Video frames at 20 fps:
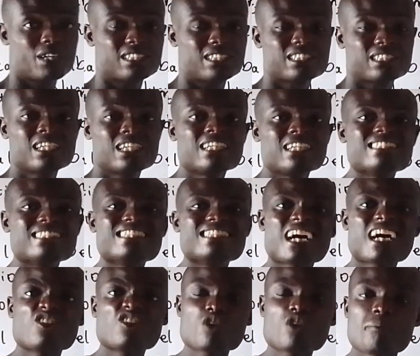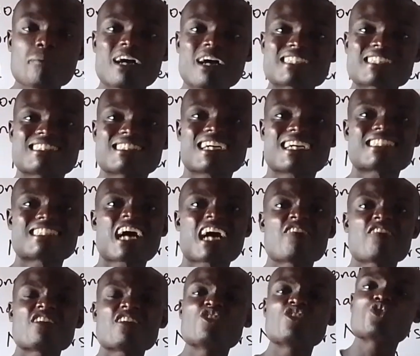numbers, they are numbers
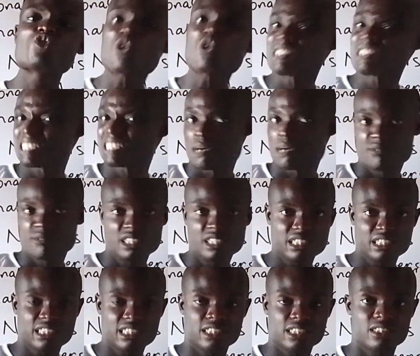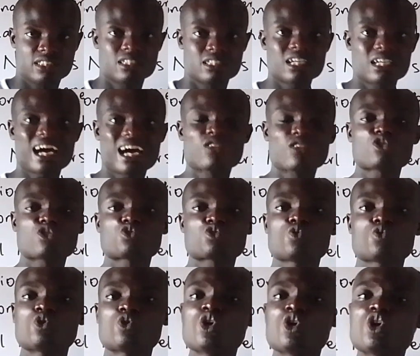that have non-terminating and
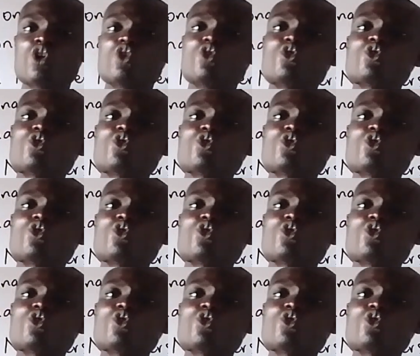also